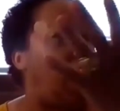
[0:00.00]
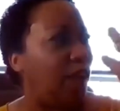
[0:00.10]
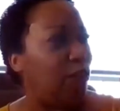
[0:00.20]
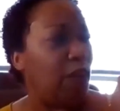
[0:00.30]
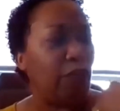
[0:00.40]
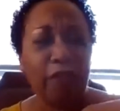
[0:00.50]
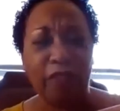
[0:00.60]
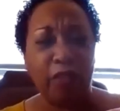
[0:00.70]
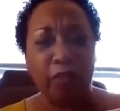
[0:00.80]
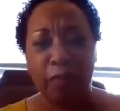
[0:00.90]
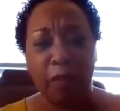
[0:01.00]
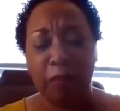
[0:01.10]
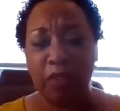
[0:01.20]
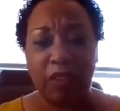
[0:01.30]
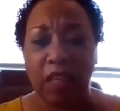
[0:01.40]
I don't ever even
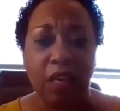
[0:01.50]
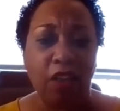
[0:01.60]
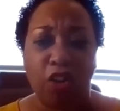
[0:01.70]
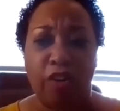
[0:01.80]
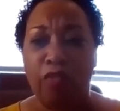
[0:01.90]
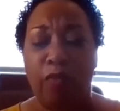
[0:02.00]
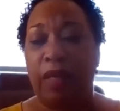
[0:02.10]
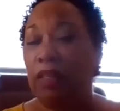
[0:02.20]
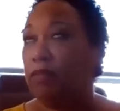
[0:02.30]
remember seeing her in red."